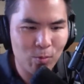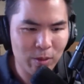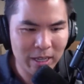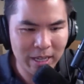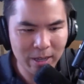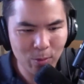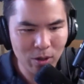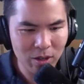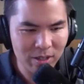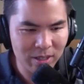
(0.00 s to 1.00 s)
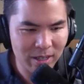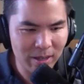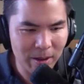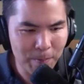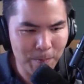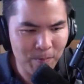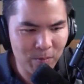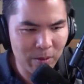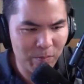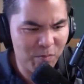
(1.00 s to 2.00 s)
he was a
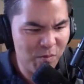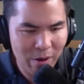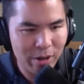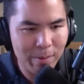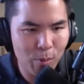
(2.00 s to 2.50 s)
very